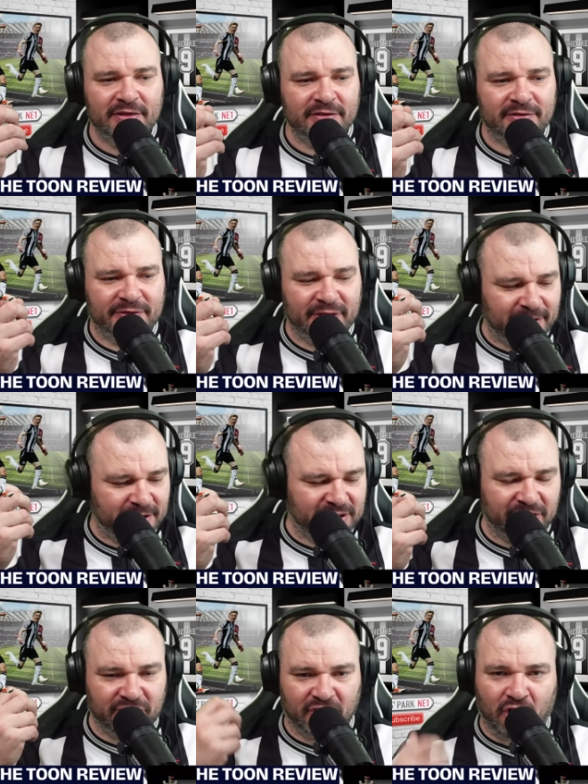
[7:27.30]

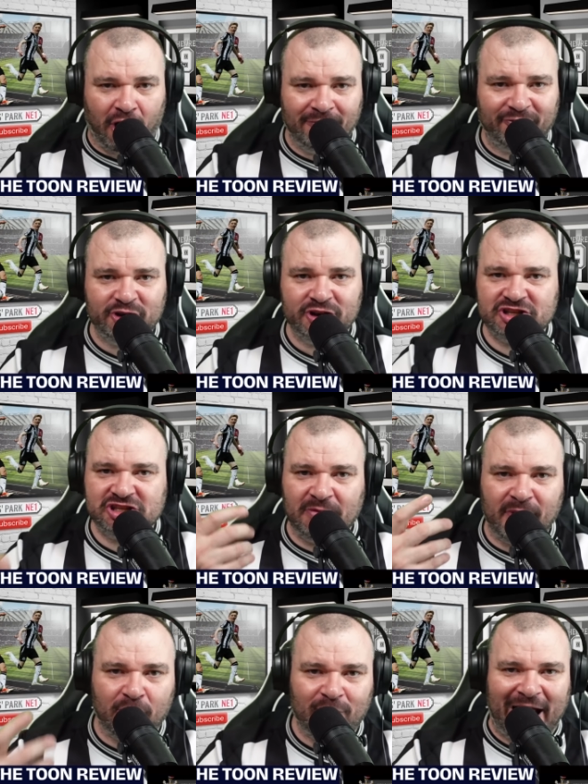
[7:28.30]
the confidence, the
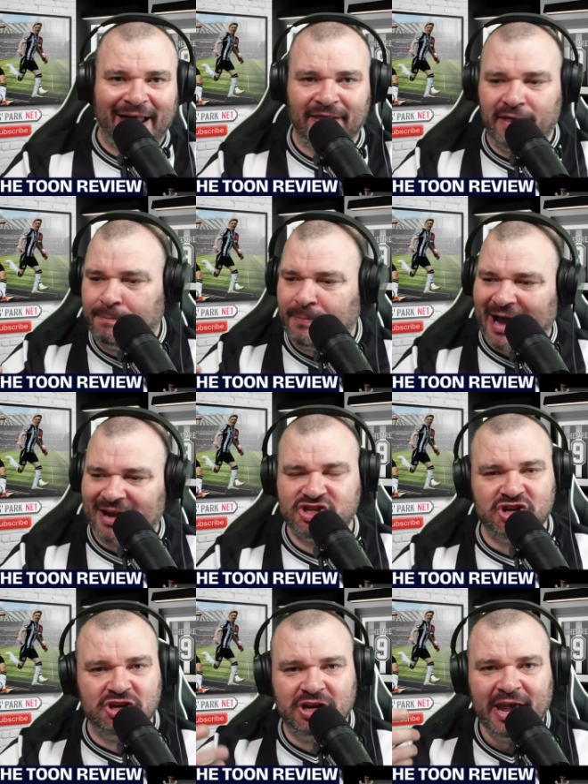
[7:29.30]
morale, the
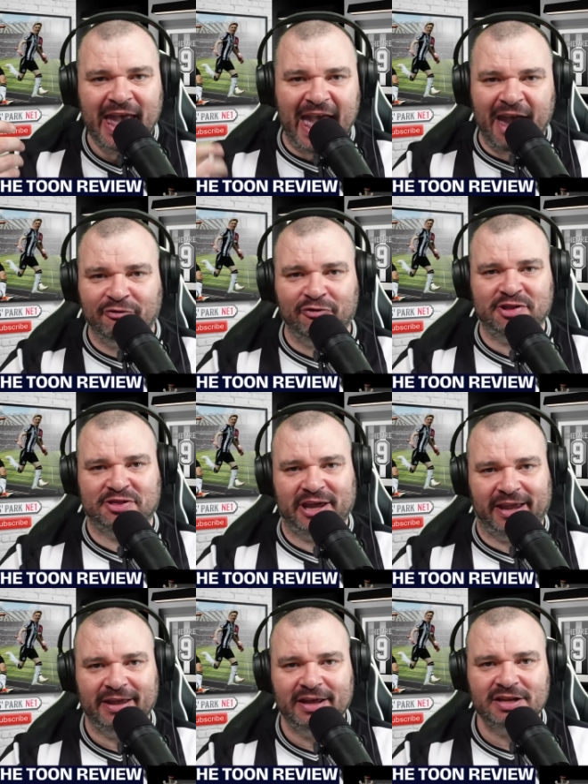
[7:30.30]
passion,
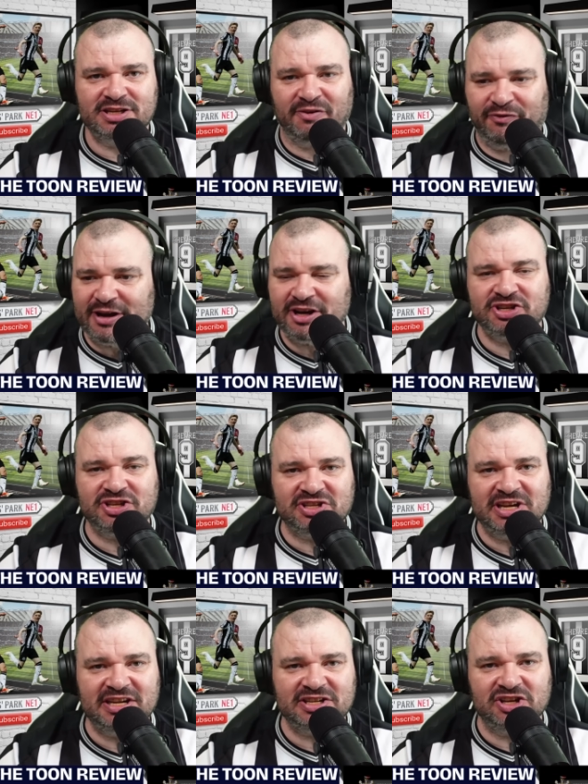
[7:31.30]
everything to finish the
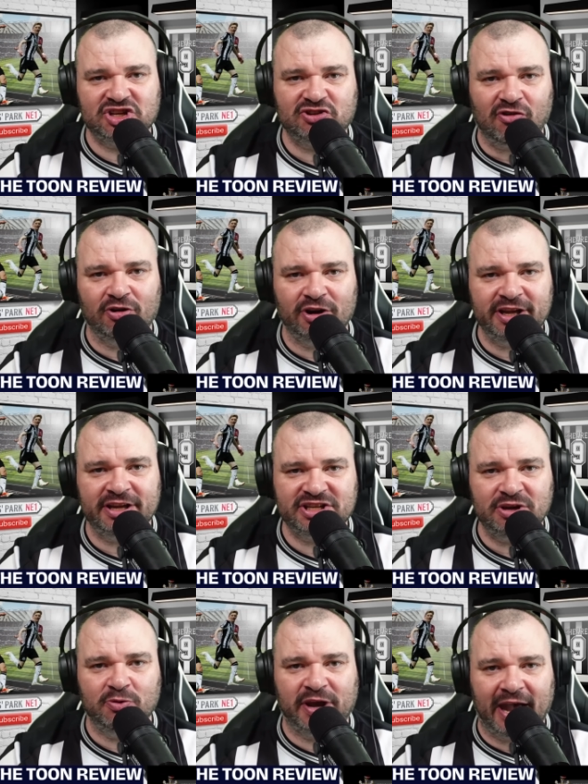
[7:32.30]
season as strongly as
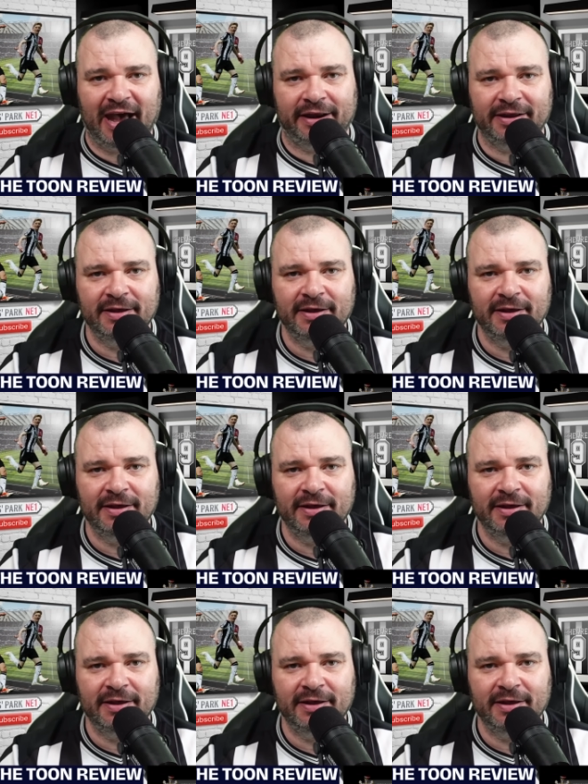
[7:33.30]
you can.